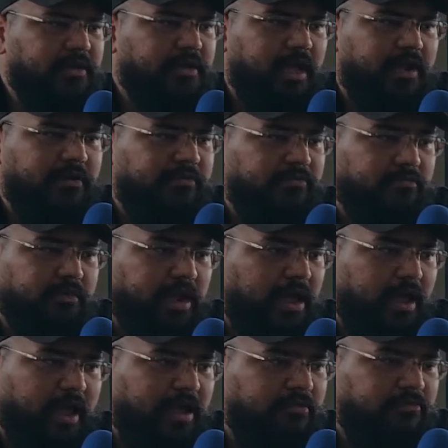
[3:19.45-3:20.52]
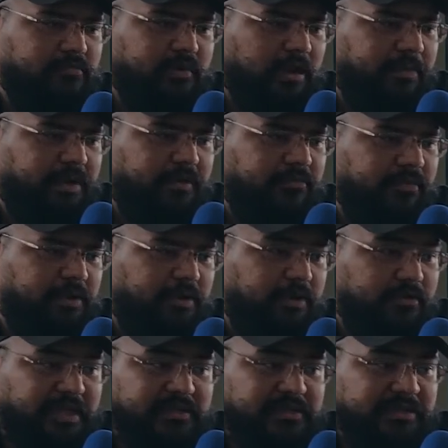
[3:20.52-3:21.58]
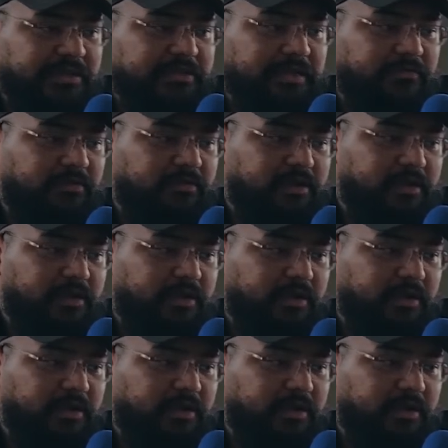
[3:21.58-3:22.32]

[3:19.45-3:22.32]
And, I mean, during that 6-7